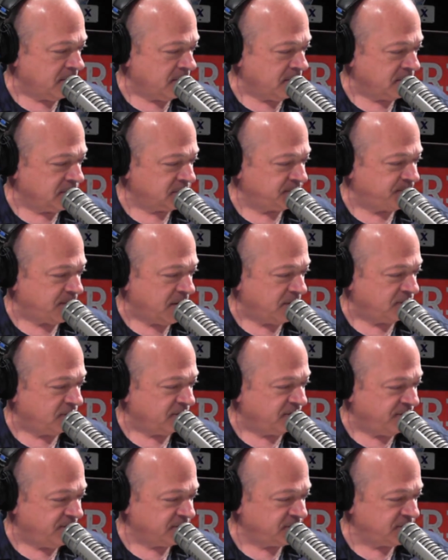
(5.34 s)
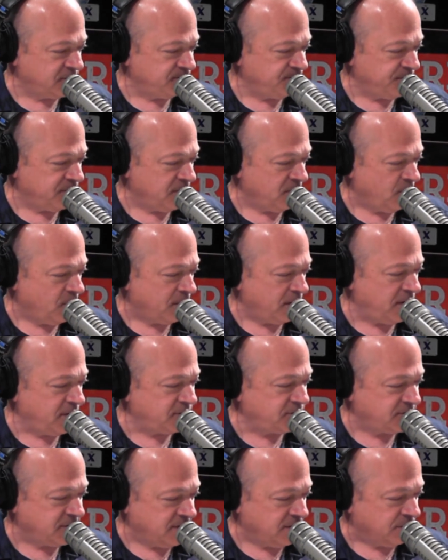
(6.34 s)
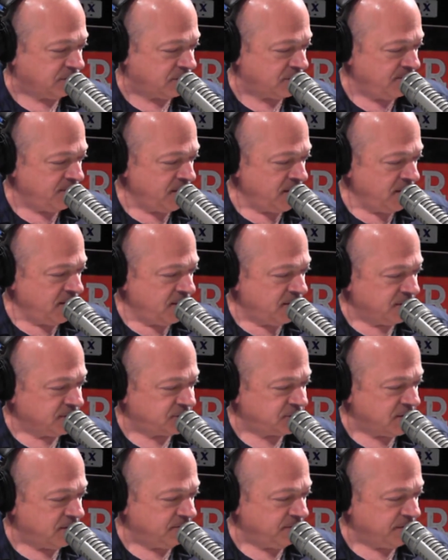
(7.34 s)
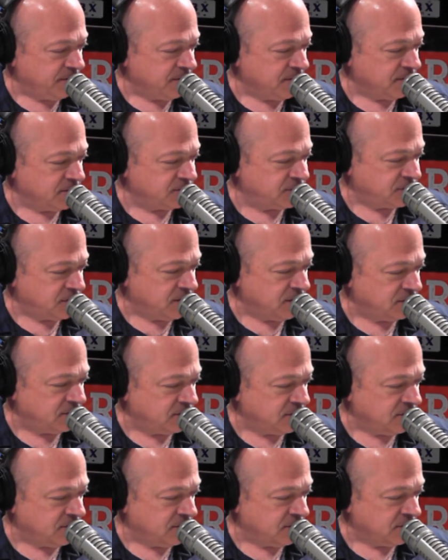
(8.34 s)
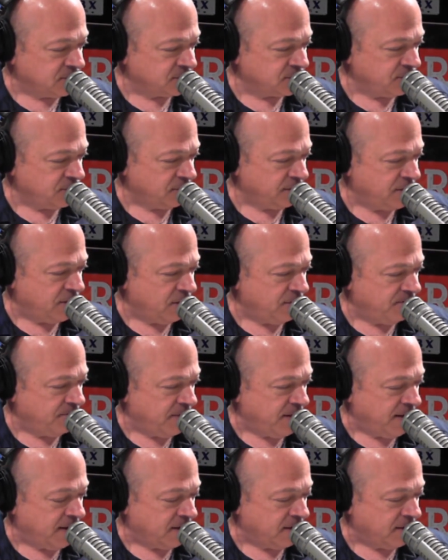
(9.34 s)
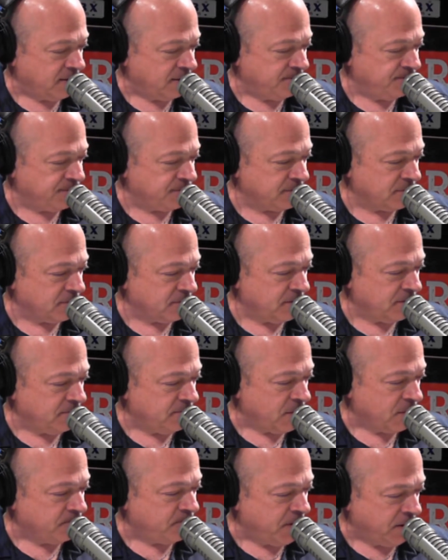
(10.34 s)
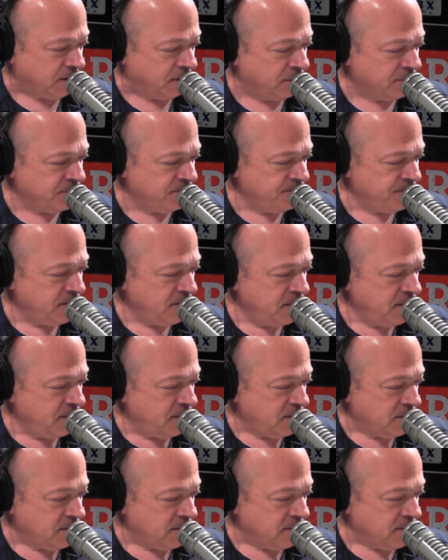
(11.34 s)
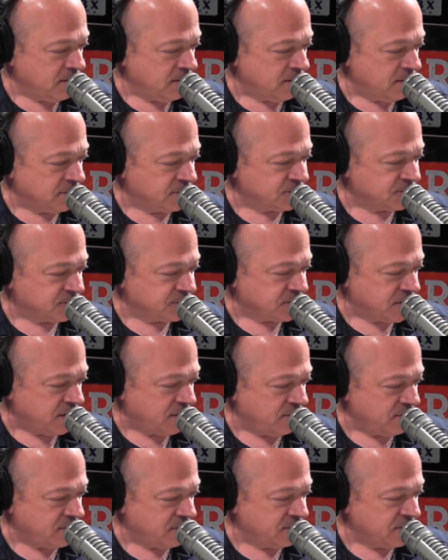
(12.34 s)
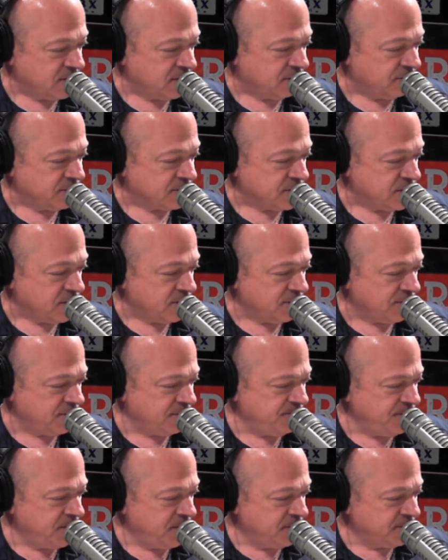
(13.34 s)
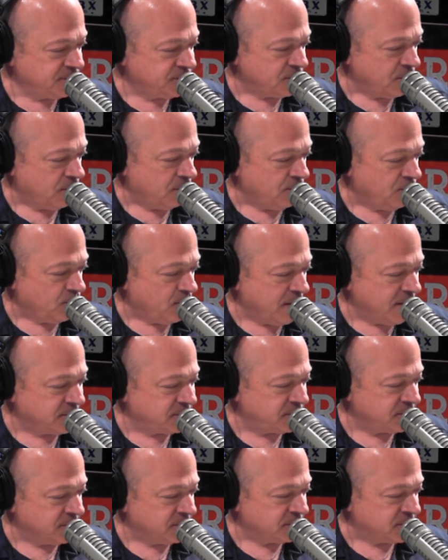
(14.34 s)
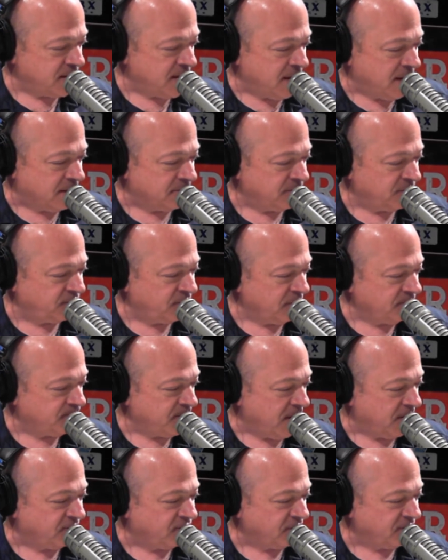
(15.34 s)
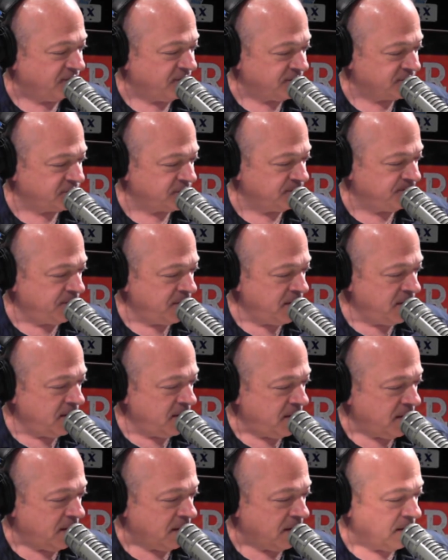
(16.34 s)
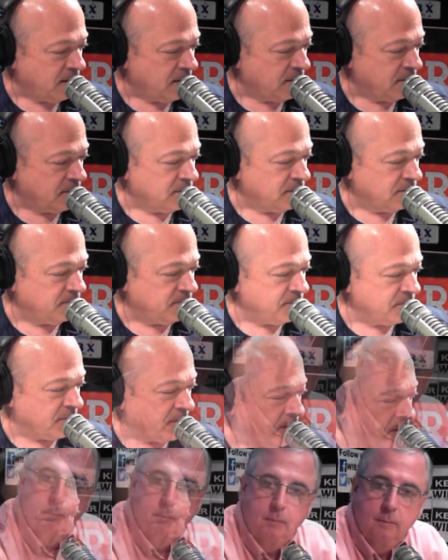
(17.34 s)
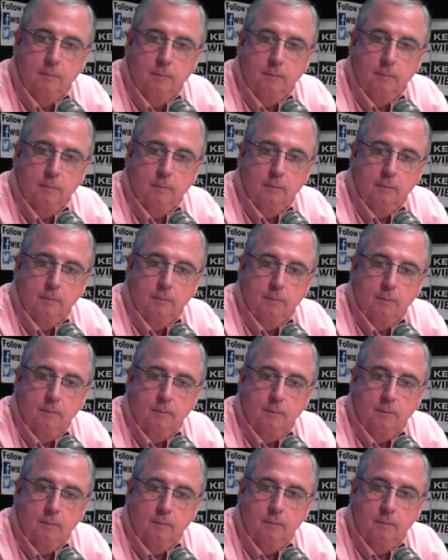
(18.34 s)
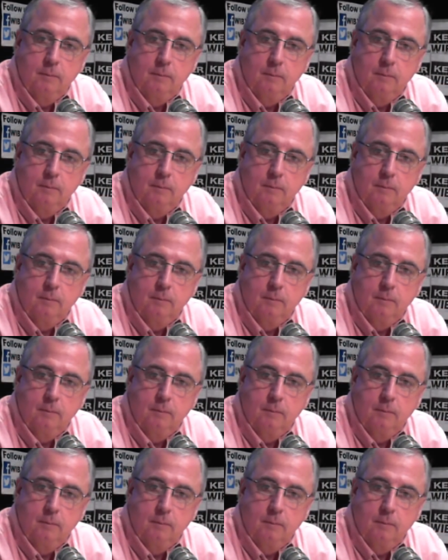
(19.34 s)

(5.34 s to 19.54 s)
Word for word: is Patrick Vincent. The 118th Assembly seat is currently held by uh, Marc Butler. He is retiring at the end of the year, so the race is on between Patrick Vincent and uh, and Robert Smullen,